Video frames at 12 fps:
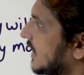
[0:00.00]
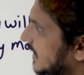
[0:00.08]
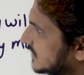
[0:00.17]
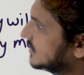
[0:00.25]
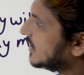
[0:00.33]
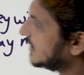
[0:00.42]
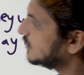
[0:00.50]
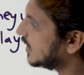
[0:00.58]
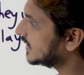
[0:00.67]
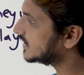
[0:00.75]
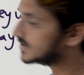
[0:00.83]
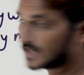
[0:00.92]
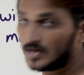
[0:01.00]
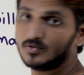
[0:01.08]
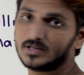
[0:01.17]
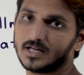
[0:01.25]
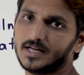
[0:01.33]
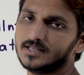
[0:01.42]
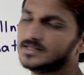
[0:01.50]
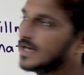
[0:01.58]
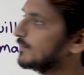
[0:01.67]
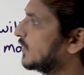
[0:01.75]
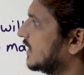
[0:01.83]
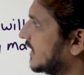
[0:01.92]
let's try to understand with an
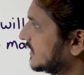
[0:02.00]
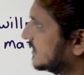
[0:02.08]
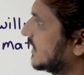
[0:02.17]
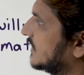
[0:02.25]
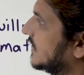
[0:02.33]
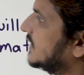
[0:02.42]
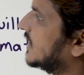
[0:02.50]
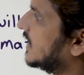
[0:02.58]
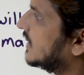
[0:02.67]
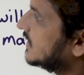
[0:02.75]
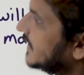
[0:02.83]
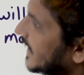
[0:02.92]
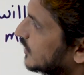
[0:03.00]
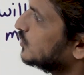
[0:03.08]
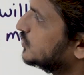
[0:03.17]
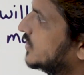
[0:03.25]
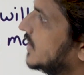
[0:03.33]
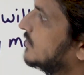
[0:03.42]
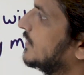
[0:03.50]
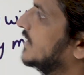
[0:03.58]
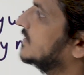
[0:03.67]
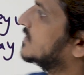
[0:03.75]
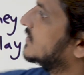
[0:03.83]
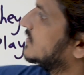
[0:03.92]
example. Let's say that uh, take two
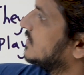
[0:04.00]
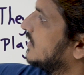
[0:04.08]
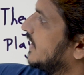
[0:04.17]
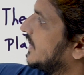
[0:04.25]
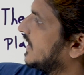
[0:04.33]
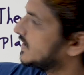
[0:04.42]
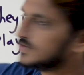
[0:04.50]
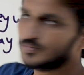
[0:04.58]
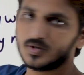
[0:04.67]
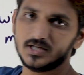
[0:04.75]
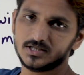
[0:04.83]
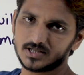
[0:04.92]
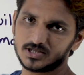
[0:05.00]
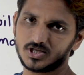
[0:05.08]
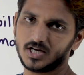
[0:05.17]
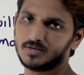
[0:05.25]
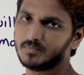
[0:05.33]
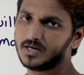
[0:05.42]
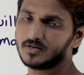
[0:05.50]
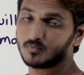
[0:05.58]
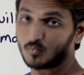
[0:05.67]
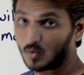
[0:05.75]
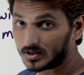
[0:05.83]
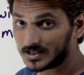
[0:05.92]
statements. S1 is a statement.
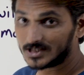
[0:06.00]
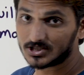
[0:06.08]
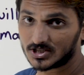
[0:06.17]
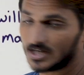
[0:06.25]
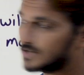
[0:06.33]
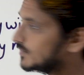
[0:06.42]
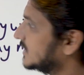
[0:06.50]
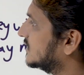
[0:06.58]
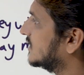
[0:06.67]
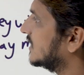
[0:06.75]
What each statement